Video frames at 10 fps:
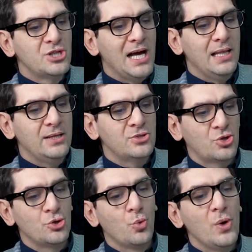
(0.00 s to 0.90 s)
challenge,
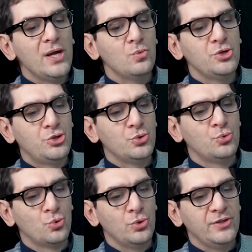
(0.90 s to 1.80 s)
so the way in which you
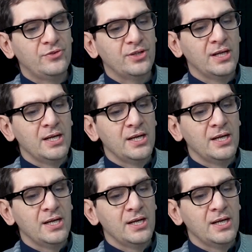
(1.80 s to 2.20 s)
do it